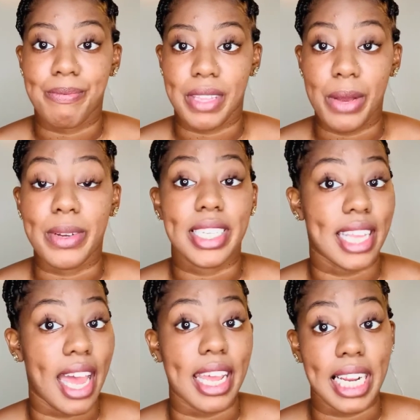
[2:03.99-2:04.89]
It was
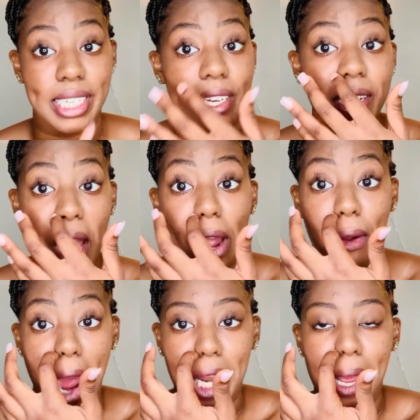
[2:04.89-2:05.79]
sad, actually. I
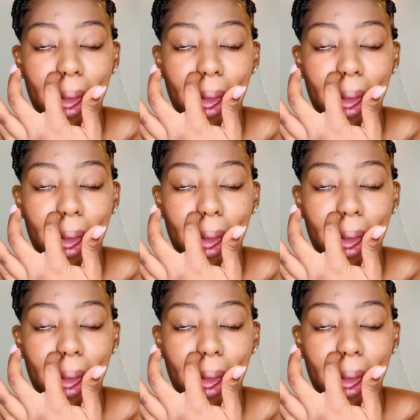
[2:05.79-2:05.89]
cried.